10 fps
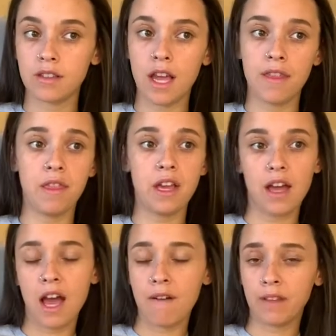I think I
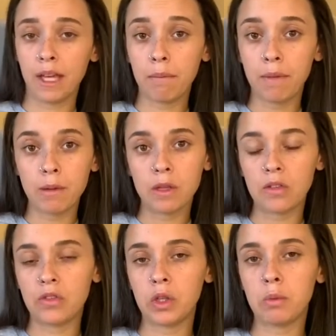have like maybe a
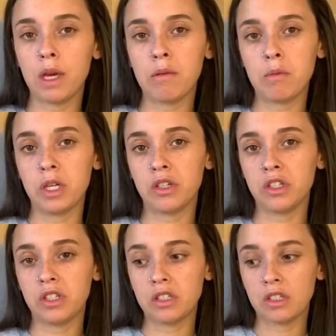few baby
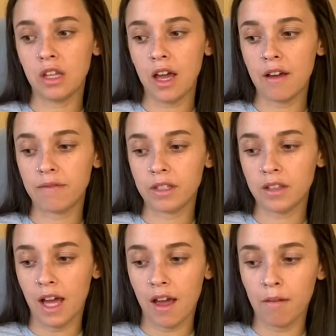pictures left
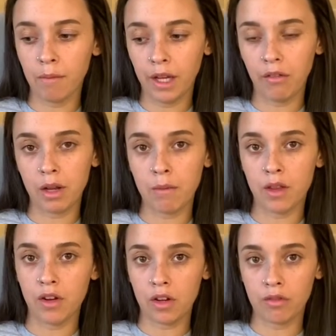that my
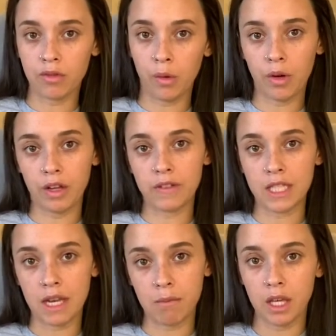grandmother in Florida
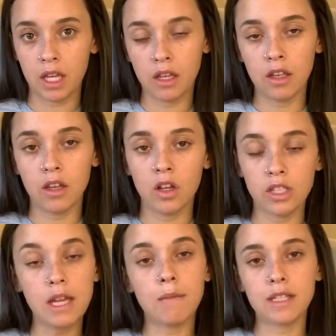sent
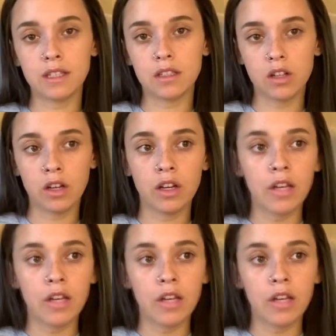my sister.